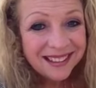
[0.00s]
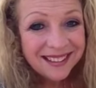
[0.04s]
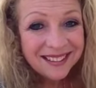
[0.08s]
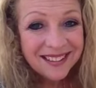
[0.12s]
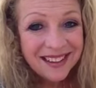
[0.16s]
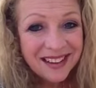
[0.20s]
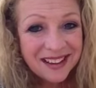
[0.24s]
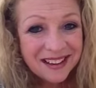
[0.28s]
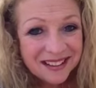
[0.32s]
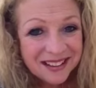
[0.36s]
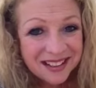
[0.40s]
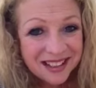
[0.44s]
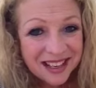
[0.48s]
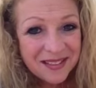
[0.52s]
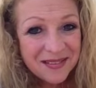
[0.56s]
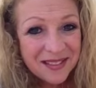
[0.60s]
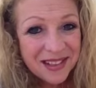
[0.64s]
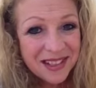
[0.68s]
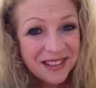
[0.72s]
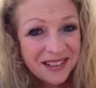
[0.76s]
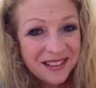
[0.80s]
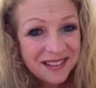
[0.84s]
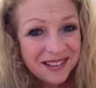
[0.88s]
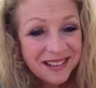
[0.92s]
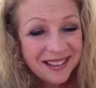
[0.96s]
a long time
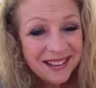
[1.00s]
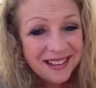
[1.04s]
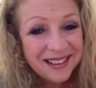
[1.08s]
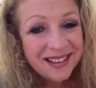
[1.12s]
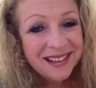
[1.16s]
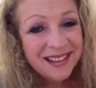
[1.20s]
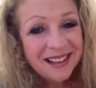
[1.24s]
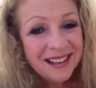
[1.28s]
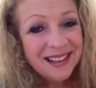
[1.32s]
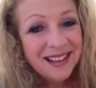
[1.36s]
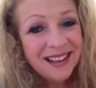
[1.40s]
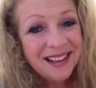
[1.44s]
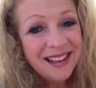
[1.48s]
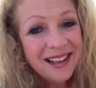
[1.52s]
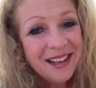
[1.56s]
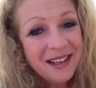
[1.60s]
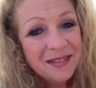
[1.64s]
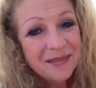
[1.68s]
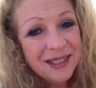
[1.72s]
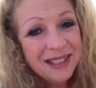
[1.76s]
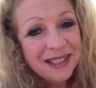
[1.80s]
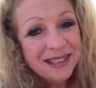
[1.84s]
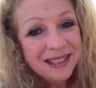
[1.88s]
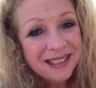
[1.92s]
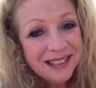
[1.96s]
ago.
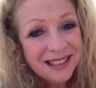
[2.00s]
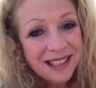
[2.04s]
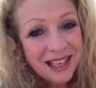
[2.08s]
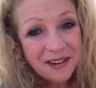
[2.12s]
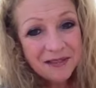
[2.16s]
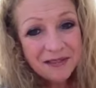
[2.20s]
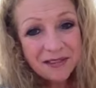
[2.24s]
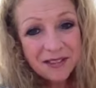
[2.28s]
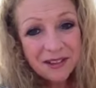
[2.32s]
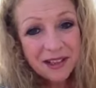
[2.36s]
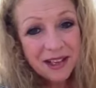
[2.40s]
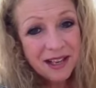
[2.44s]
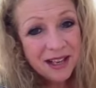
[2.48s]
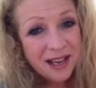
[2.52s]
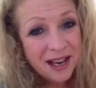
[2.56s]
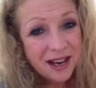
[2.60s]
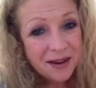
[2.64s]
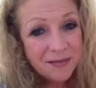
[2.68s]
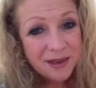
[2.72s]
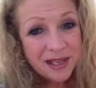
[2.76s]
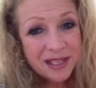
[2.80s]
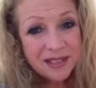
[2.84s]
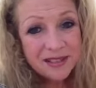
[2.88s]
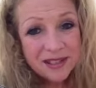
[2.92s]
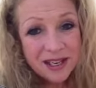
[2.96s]
Um, it's definitely
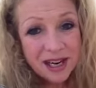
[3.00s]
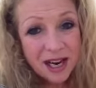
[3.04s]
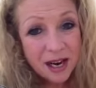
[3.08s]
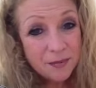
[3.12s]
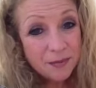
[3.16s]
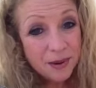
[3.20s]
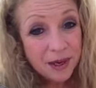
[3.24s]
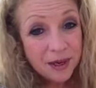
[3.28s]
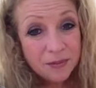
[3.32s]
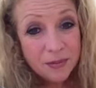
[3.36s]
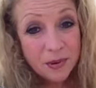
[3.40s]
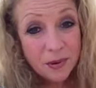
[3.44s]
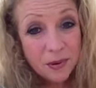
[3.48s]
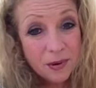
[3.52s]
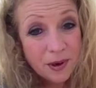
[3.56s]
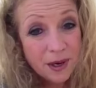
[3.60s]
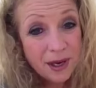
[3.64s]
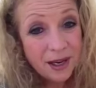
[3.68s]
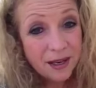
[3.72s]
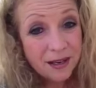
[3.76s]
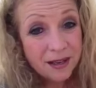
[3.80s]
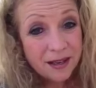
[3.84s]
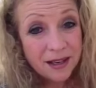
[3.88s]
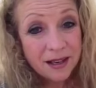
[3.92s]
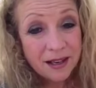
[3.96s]
not my stopping
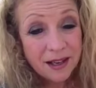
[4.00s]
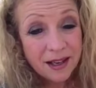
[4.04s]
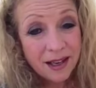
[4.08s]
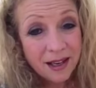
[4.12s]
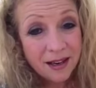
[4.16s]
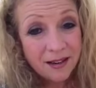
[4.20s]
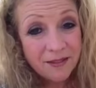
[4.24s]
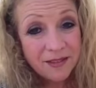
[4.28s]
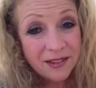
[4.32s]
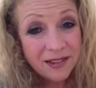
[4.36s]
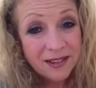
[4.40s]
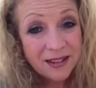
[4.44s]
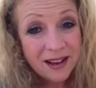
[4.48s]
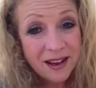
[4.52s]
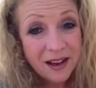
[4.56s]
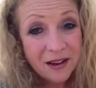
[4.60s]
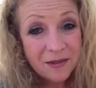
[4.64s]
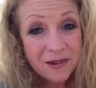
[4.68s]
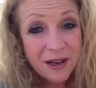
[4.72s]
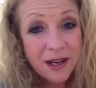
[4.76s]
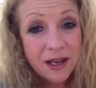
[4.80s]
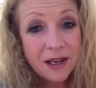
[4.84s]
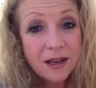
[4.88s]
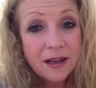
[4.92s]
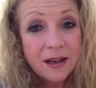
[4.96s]
point. I have a
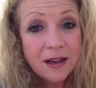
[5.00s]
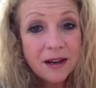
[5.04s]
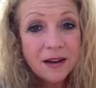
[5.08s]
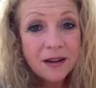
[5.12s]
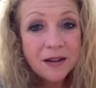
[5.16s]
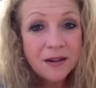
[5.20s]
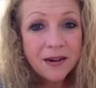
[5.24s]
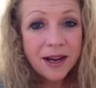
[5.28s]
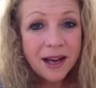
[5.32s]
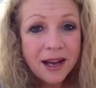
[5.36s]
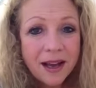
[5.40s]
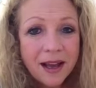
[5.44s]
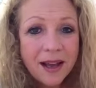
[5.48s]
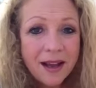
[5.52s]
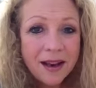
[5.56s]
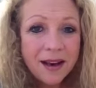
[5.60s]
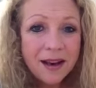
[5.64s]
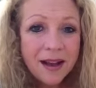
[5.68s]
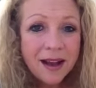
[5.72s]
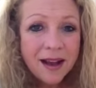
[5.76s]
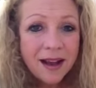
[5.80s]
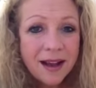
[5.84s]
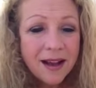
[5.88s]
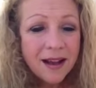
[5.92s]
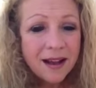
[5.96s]
long way to go.
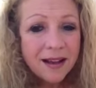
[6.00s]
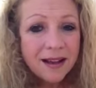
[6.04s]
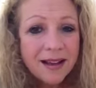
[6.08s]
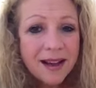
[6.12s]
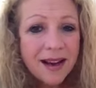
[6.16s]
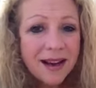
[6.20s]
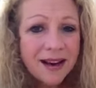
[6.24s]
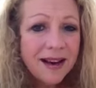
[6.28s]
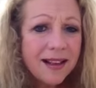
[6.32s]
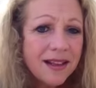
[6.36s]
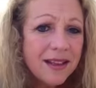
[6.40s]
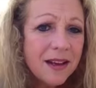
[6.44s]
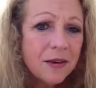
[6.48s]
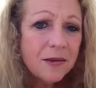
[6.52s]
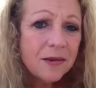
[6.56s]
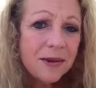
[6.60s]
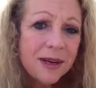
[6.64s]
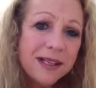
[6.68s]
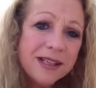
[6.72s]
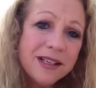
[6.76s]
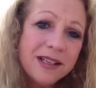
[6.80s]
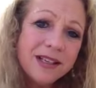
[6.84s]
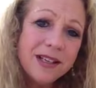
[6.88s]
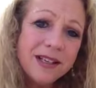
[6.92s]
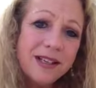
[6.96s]
And kind of the
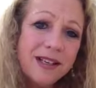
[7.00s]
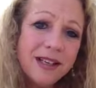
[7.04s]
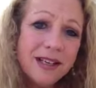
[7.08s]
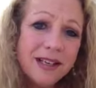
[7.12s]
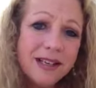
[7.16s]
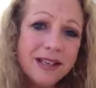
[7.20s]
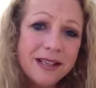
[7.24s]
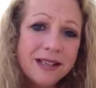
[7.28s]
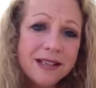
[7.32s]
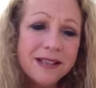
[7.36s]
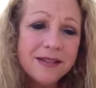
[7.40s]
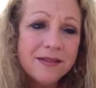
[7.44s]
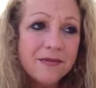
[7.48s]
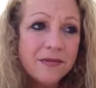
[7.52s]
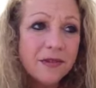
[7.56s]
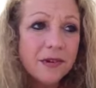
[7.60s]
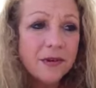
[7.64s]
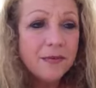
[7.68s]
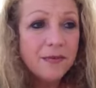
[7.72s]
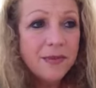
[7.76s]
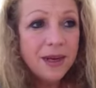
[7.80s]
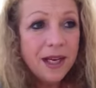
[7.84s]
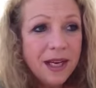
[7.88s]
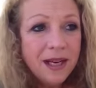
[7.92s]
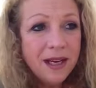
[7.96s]
question is
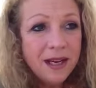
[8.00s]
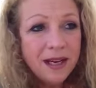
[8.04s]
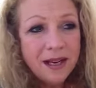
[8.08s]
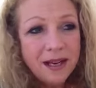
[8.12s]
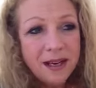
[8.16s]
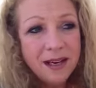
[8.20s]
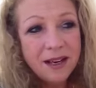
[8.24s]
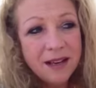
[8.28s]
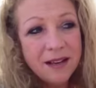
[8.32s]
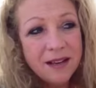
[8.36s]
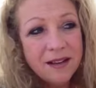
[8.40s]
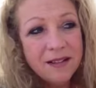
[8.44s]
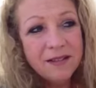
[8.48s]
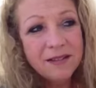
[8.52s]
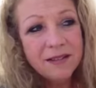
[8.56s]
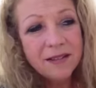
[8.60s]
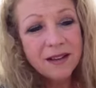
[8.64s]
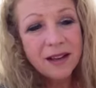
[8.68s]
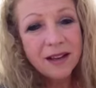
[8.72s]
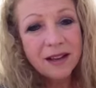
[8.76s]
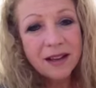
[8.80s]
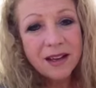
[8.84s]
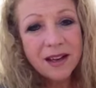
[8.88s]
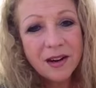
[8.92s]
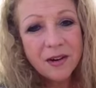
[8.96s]
for me
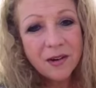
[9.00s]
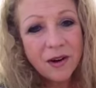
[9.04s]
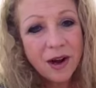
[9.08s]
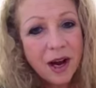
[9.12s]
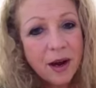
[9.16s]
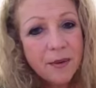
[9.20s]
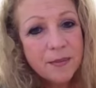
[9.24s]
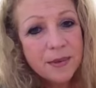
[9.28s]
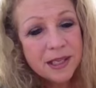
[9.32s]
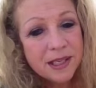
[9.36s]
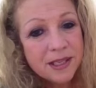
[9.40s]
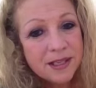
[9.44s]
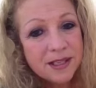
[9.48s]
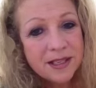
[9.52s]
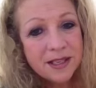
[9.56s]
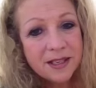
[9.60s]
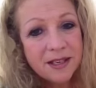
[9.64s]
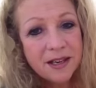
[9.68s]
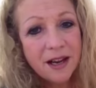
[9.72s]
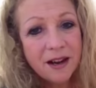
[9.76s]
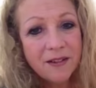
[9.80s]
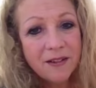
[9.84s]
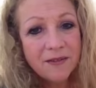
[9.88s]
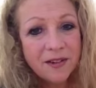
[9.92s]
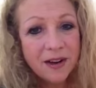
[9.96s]
is, you know, how much is
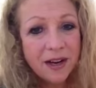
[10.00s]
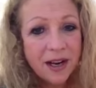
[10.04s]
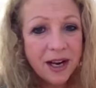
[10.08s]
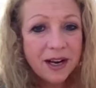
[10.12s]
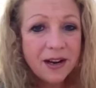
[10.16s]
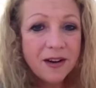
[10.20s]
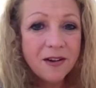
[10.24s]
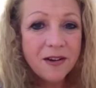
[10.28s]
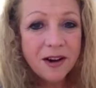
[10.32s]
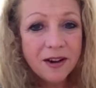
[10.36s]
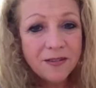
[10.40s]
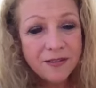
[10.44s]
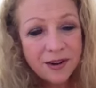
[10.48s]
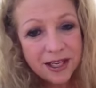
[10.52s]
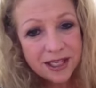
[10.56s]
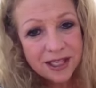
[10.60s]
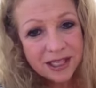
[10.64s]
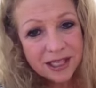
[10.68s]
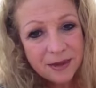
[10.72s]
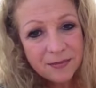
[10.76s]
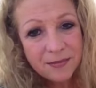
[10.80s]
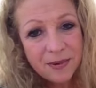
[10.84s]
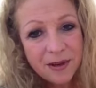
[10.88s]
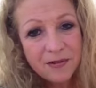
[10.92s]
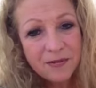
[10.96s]
enough? And I know I've
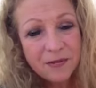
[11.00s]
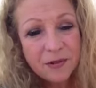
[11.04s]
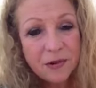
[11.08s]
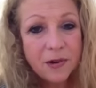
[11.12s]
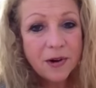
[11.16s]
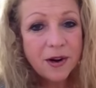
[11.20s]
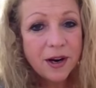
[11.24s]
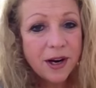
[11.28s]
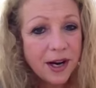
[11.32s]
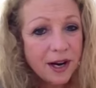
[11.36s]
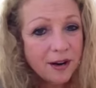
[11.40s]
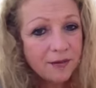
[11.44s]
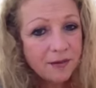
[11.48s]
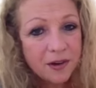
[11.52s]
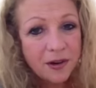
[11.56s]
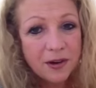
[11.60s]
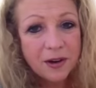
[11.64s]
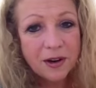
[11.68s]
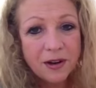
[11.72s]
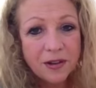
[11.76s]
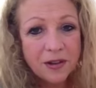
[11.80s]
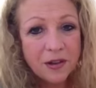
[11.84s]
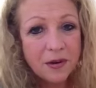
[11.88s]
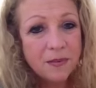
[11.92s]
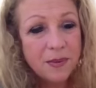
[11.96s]
asked it before and I've
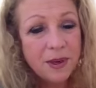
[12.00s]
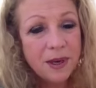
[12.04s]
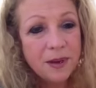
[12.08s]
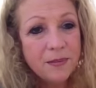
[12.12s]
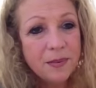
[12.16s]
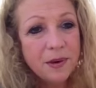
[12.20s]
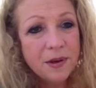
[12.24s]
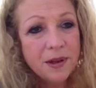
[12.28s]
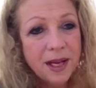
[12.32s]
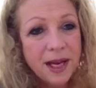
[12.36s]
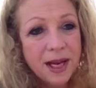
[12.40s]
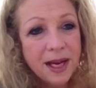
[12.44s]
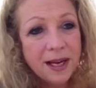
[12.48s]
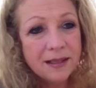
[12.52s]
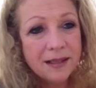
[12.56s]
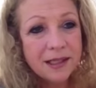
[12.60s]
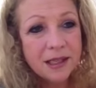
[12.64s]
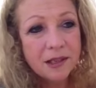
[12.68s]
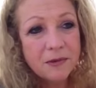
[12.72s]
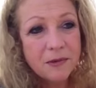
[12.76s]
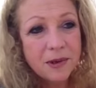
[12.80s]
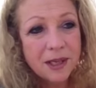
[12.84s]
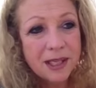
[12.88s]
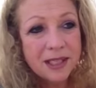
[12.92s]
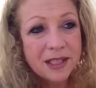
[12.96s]
heard other people ask
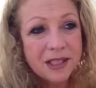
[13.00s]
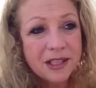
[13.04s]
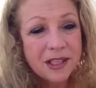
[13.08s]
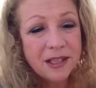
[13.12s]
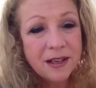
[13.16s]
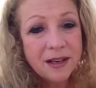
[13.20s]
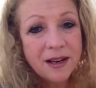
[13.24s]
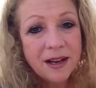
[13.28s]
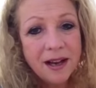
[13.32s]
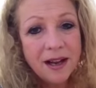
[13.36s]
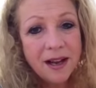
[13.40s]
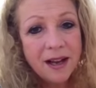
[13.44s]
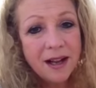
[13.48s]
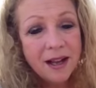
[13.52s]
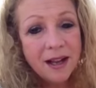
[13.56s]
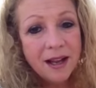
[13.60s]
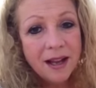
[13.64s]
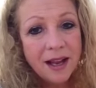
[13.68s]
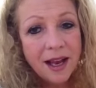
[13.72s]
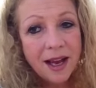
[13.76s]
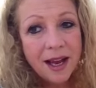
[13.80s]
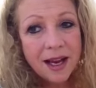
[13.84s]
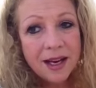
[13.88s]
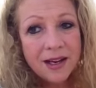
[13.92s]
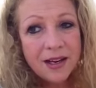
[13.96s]
the question.
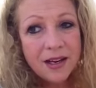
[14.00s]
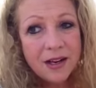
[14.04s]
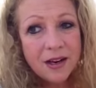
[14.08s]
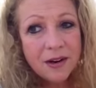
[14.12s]
And you